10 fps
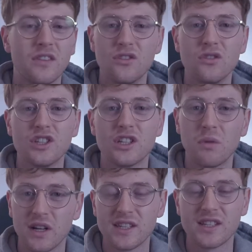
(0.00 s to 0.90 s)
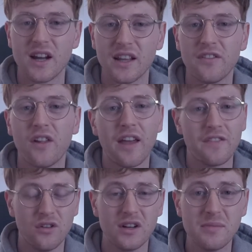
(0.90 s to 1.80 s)
you just wanted to study for like
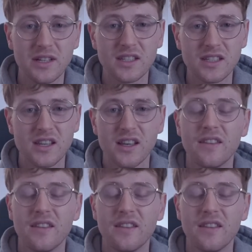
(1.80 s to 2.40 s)
40 minutes,